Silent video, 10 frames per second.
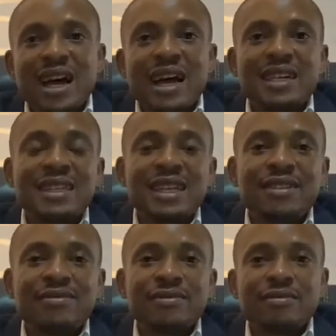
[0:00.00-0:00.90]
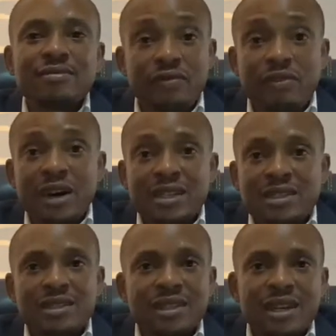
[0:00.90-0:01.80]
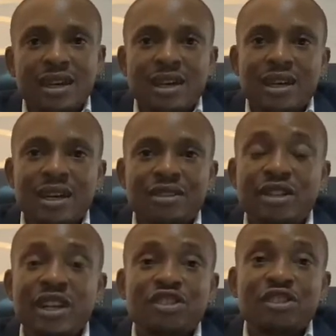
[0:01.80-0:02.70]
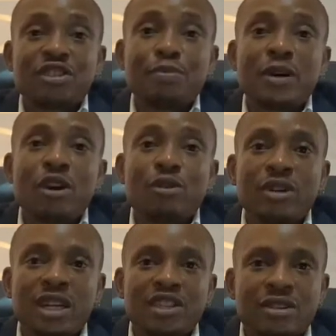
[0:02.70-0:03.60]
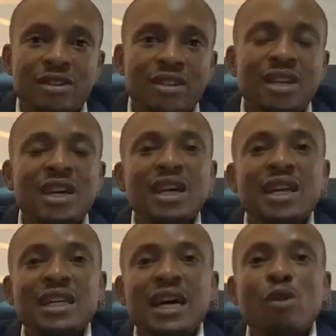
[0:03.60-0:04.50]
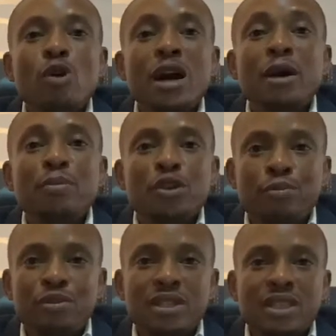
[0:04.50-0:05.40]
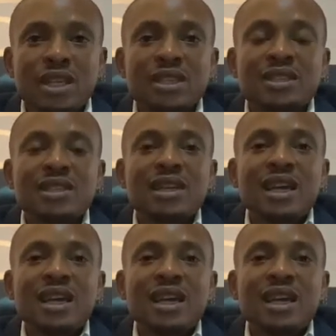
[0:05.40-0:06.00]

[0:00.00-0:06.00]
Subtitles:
and then vast relationship and connection that will help your business,